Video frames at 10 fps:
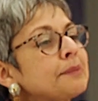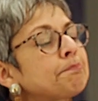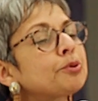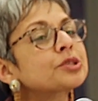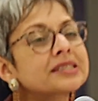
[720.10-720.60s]

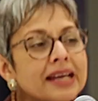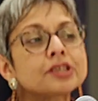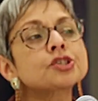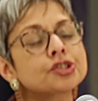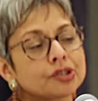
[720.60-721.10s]
the
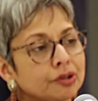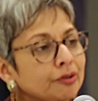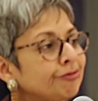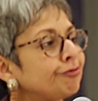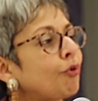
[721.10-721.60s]

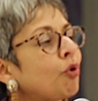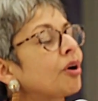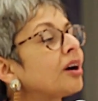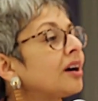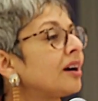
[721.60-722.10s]
potential
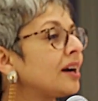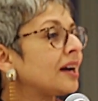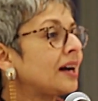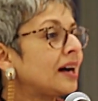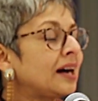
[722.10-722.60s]
for
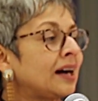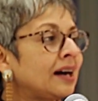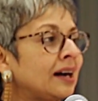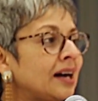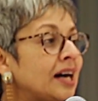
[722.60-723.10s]

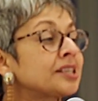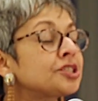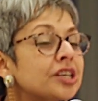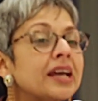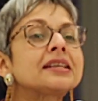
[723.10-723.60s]
a
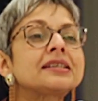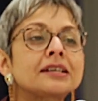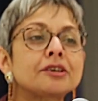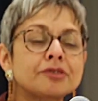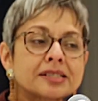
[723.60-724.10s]

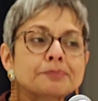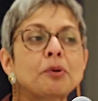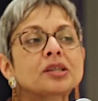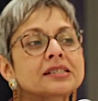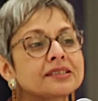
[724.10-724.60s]

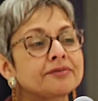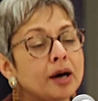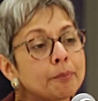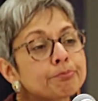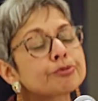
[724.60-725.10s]
gender-responsive
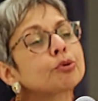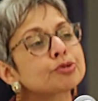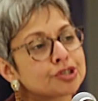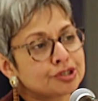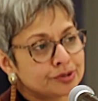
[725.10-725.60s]

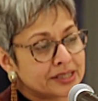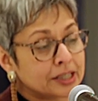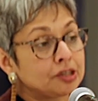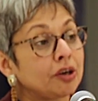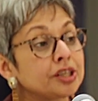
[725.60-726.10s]
approach to
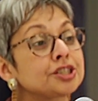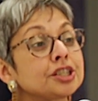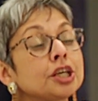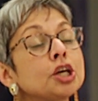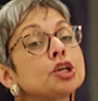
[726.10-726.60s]

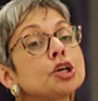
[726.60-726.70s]
technology